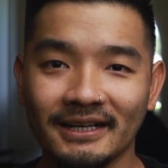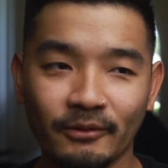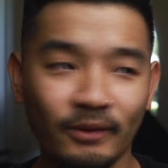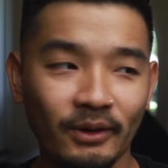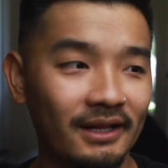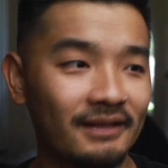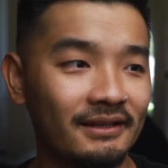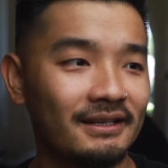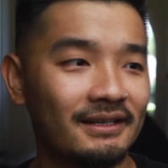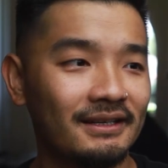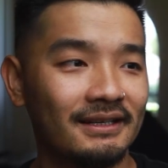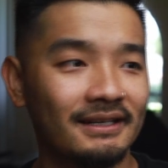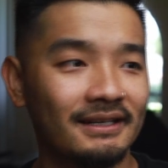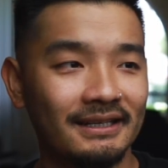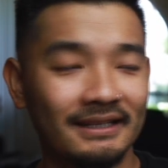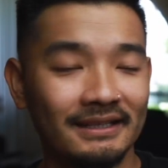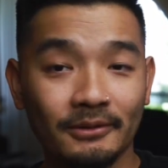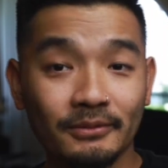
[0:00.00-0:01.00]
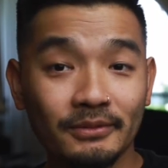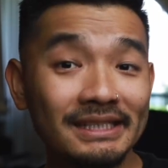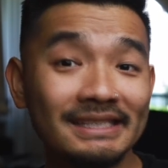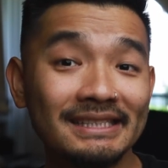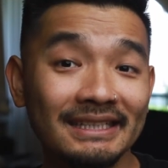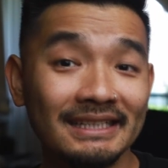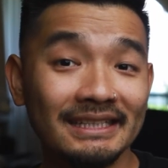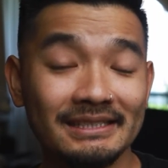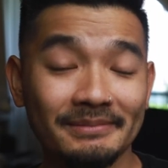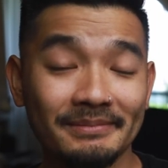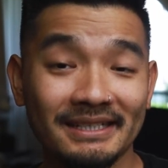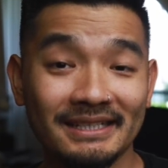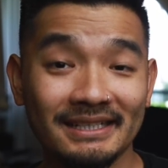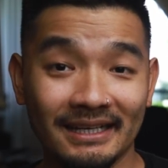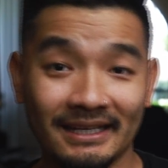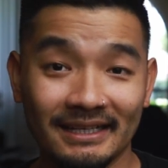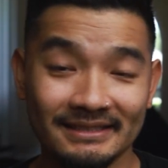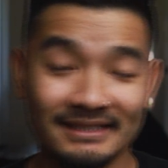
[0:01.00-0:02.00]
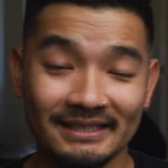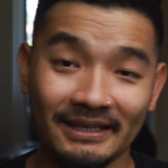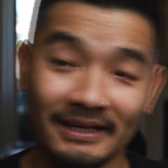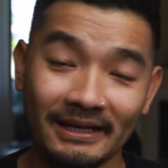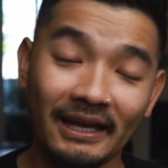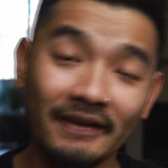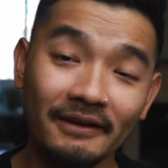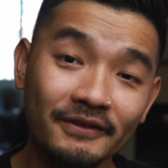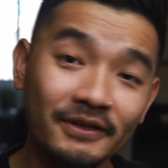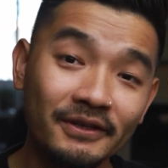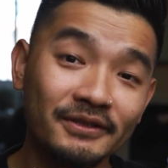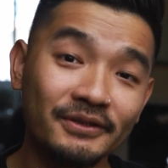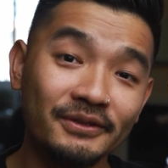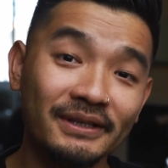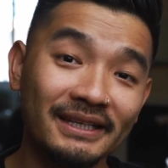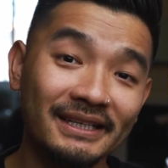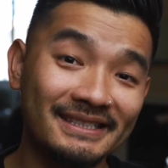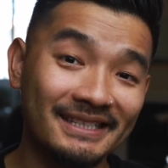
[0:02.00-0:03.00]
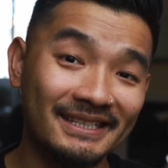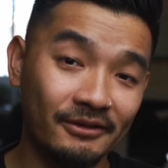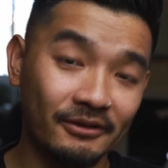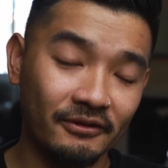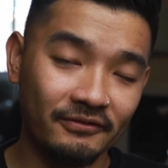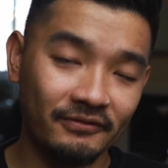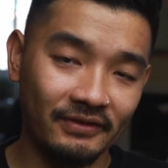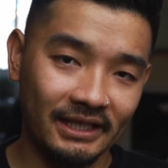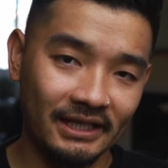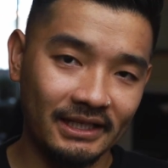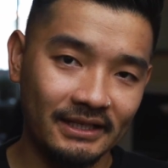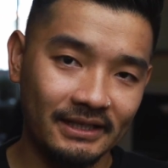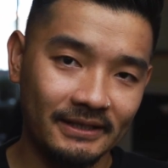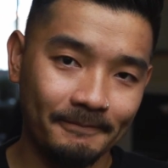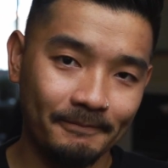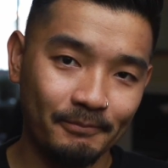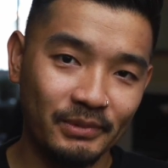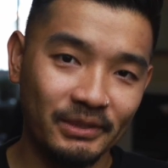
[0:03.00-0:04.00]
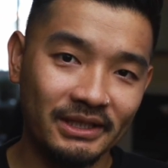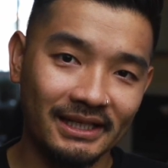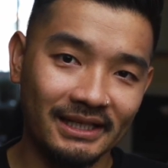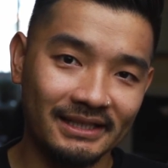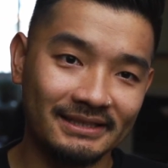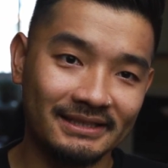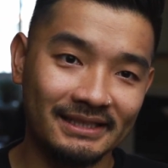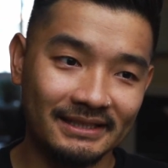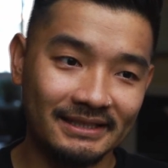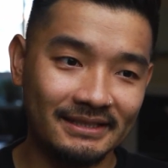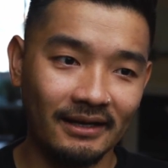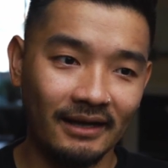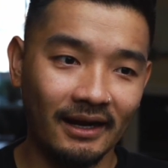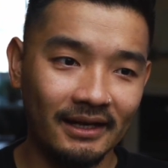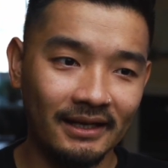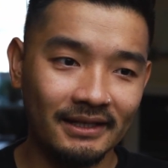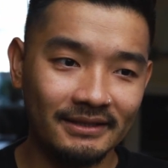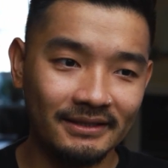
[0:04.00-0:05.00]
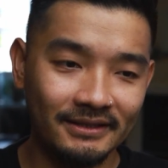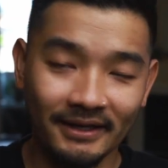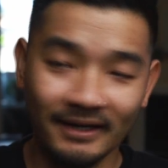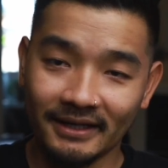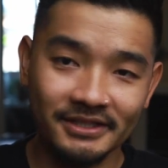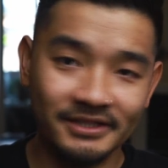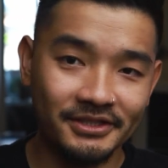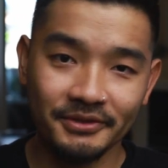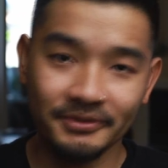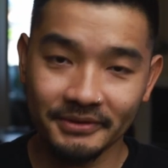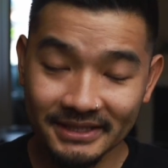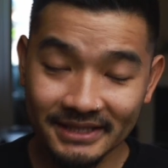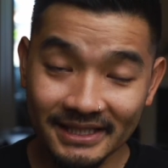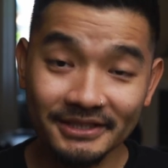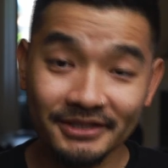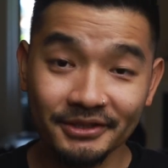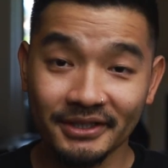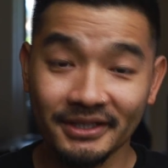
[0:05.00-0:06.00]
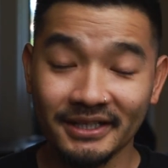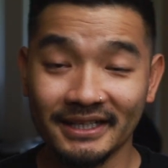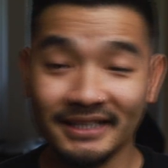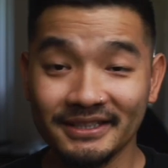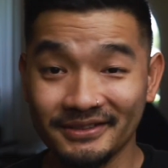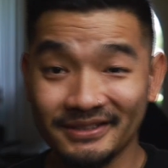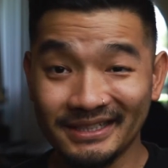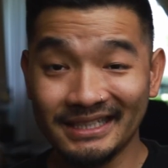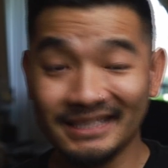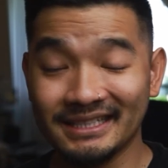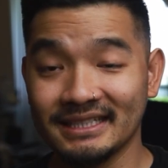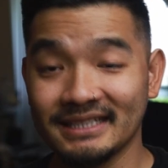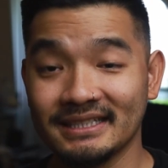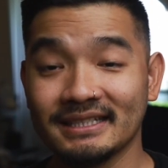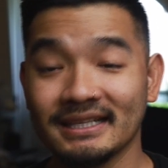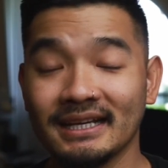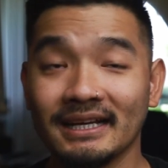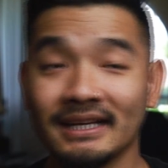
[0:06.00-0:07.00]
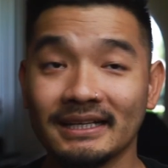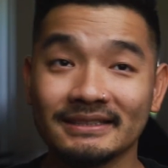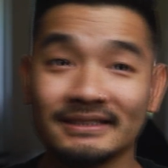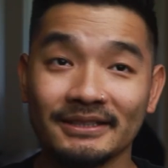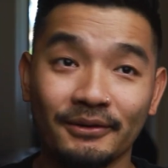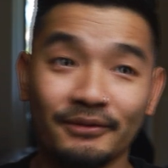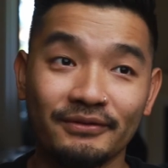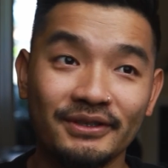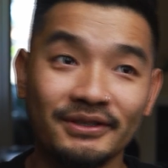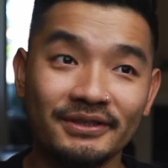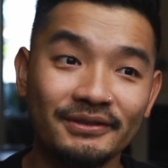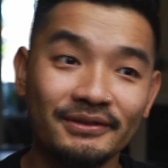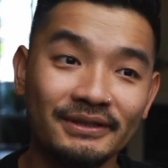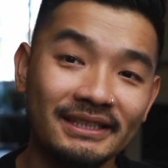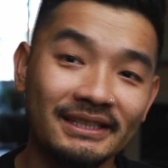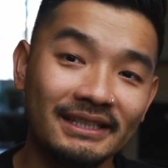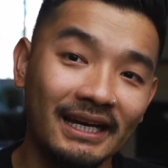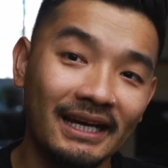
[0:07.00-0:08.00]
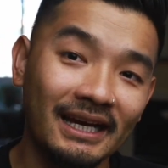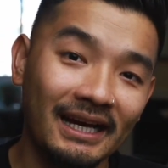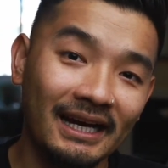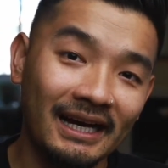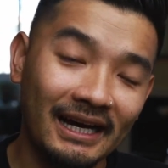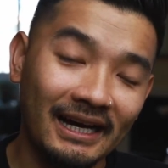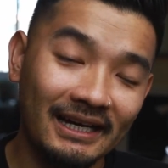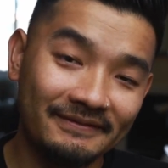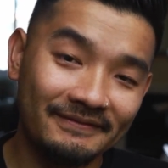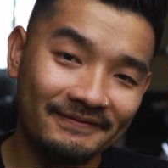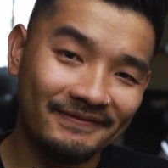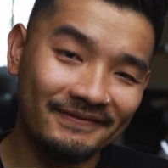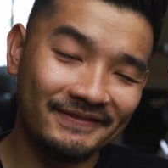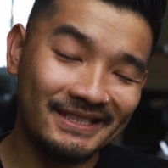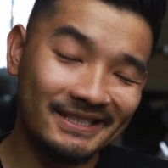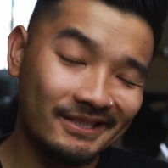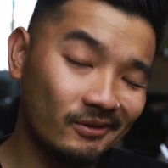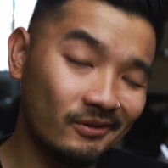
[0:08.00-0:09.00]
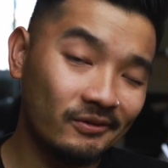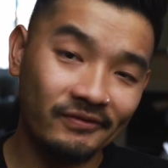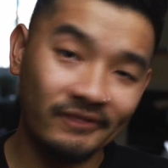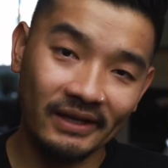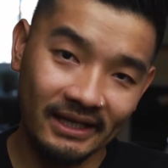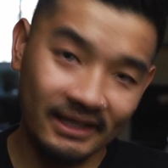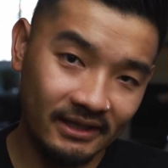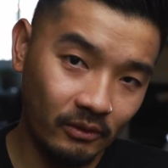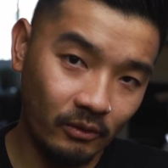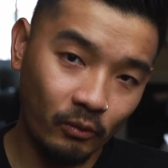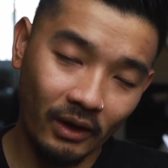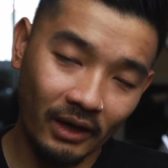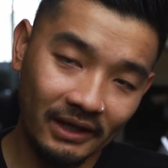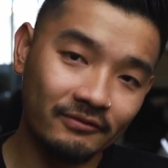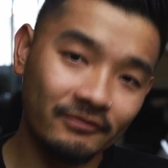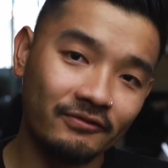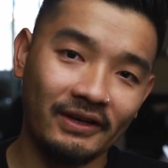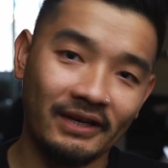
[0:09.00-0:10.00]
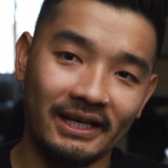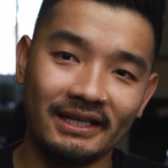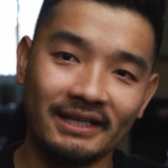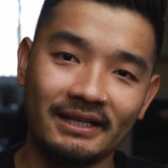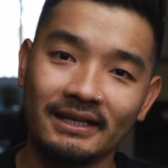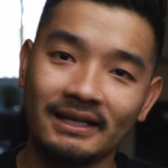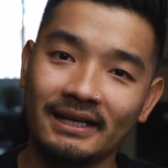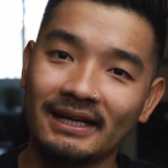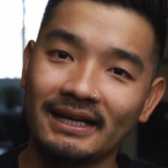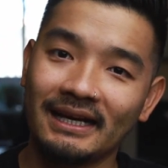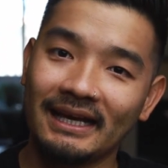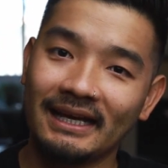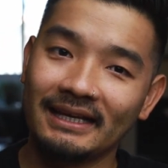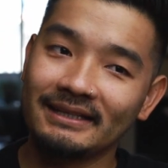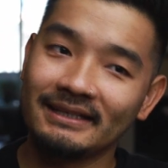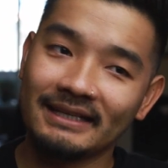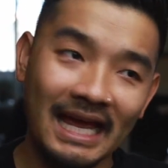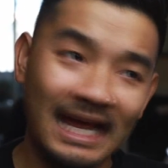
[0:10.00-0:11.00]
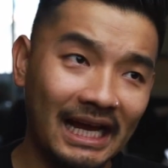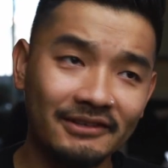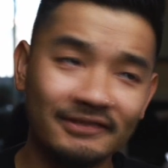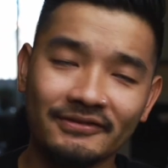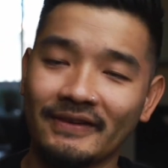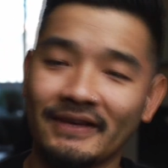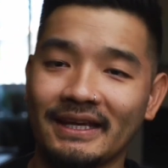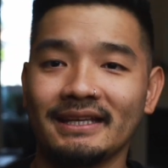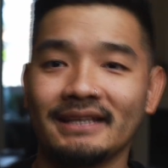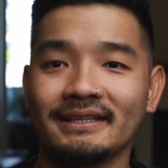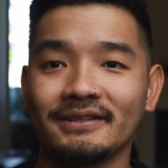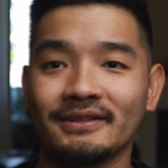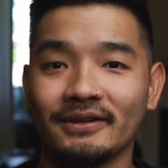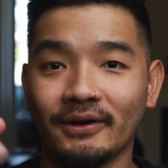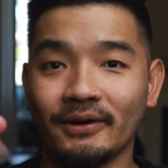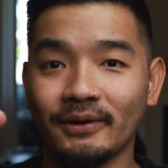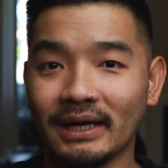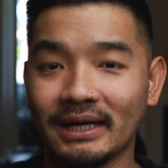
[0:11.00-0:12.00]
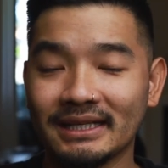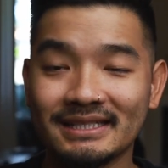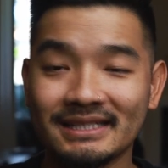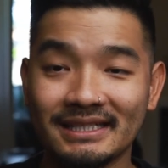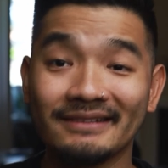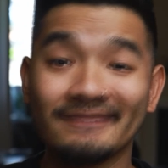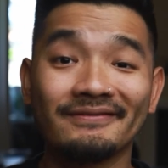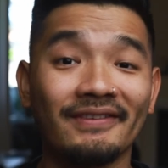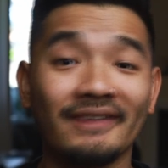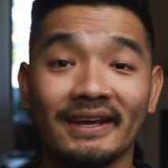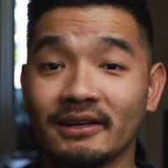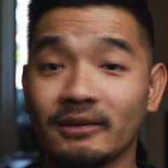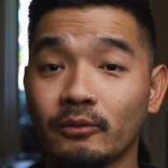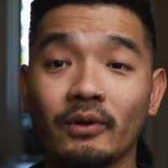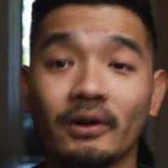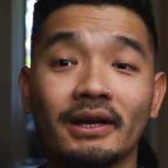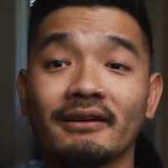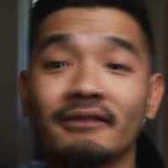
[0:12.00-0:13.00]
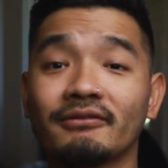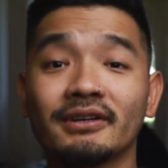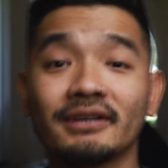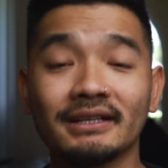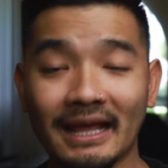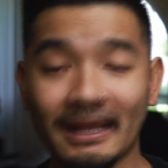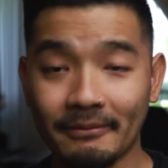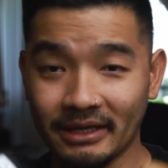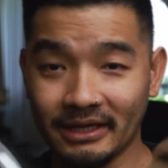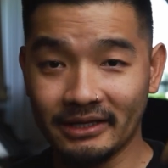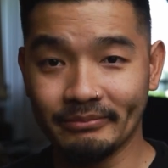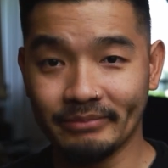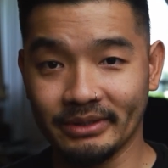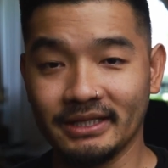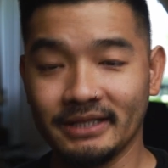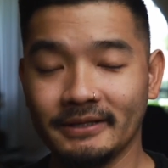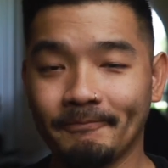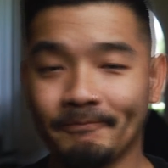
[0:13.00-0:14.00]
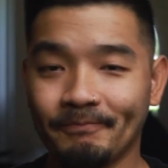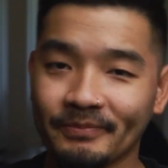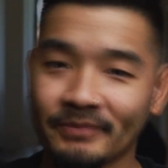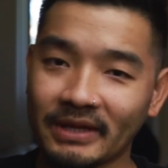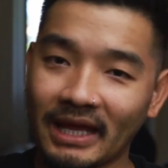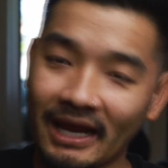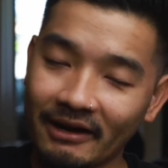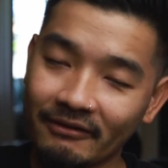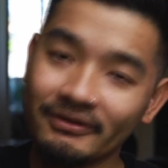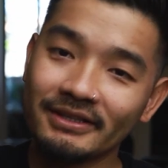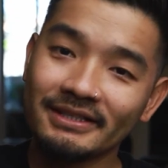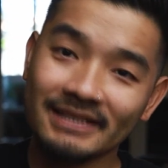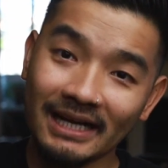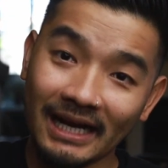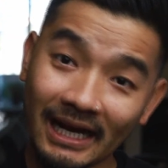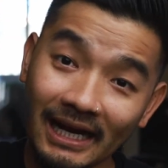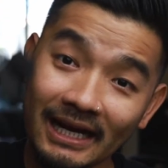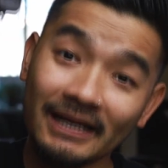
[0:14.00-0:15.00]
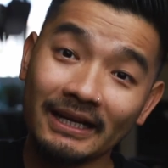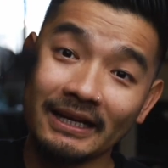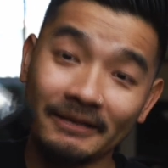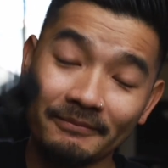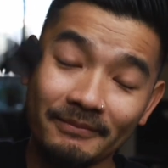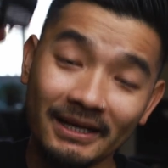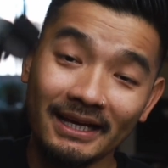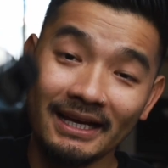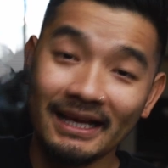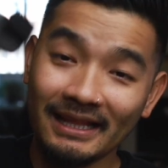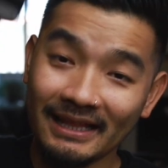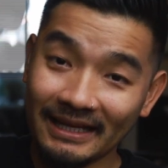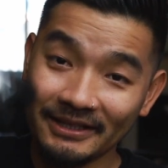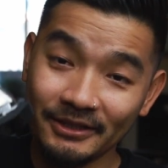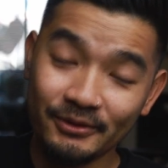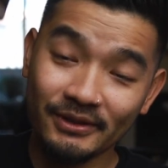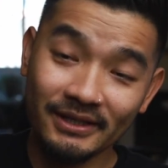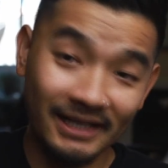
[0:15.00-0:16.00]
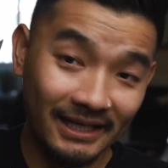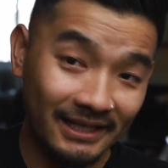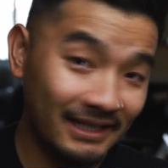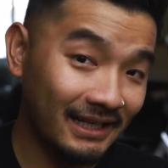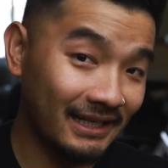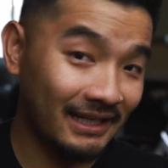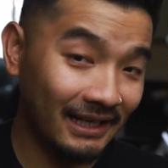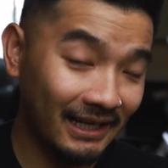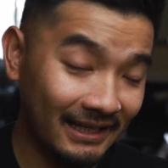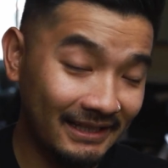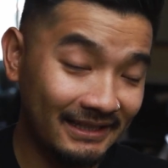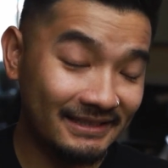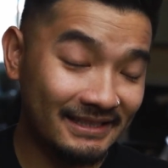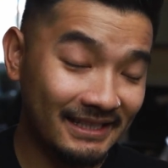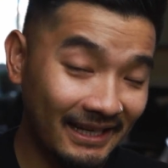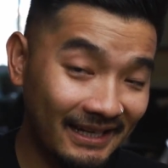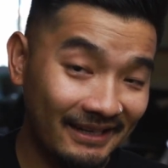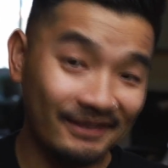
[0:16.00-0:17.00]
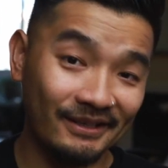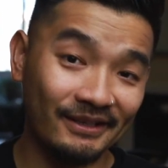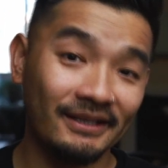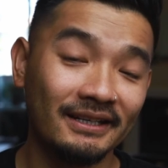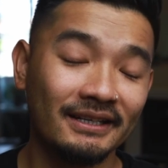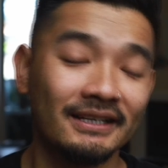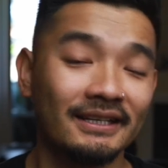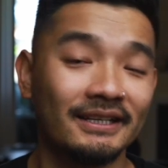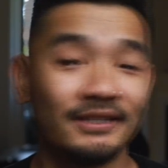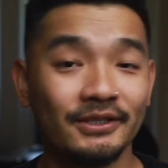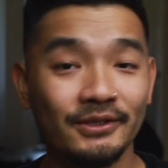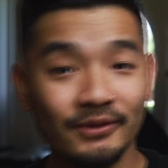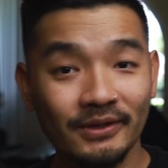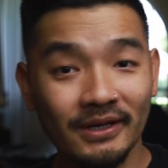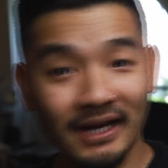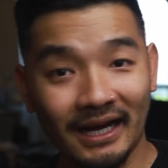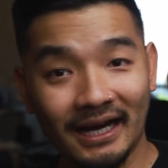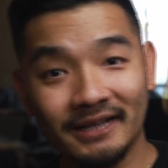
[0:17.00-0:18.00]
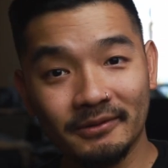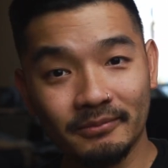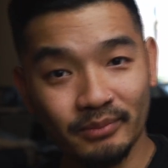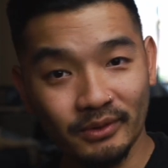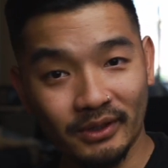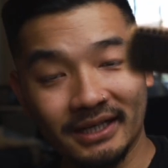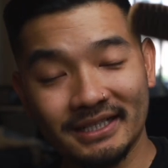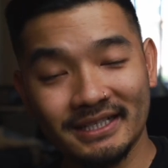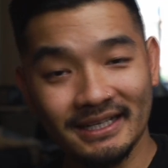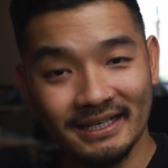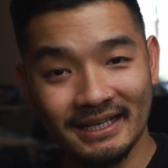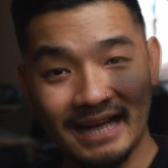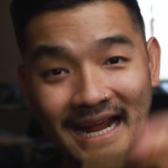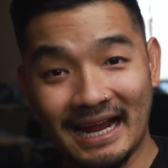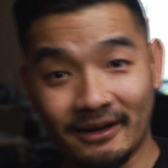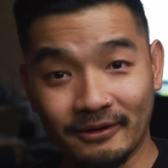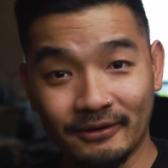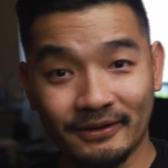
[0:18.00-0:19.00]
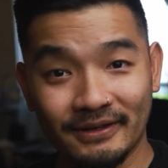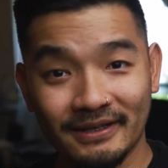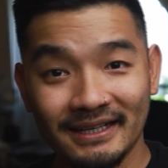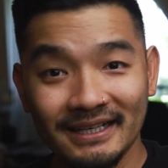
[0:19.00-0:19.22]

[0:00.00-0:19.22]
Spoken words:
Well, the reason is because if you're doing a zero fade, because you're not just doing scissor cut, you need these. So if you're doing a zero fade, a one fade, a half fade, you know, a skin fade, whatever that may be, every time that you cut a client's hair, you gotta brush it out.